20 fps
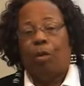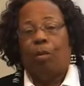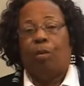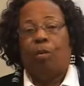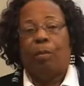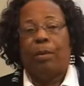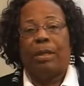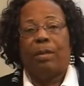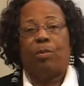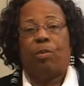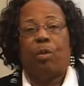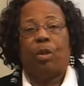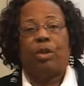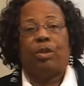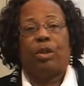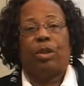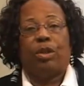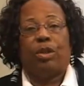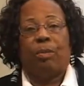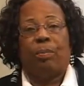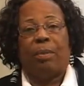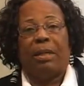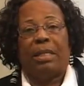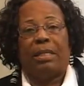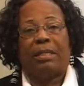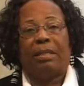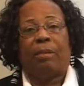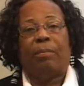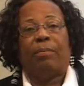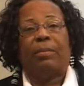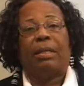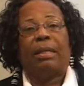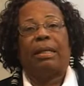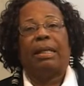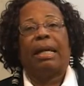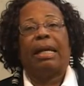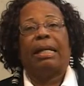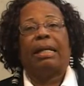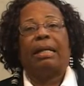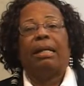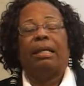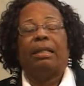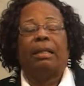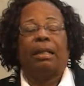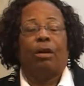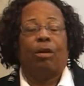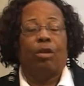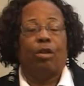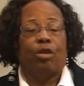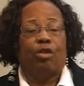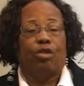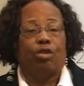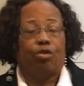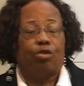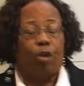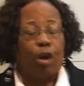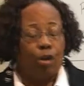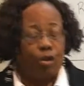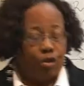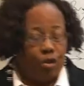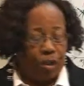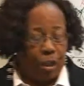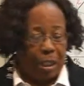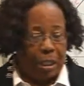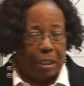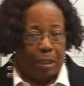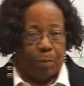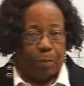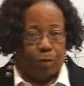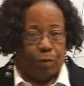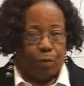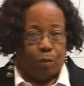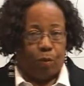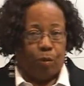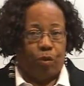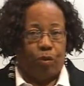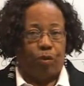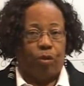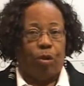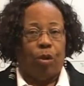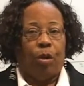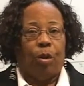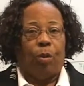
We want it to be something like the constructionist approach,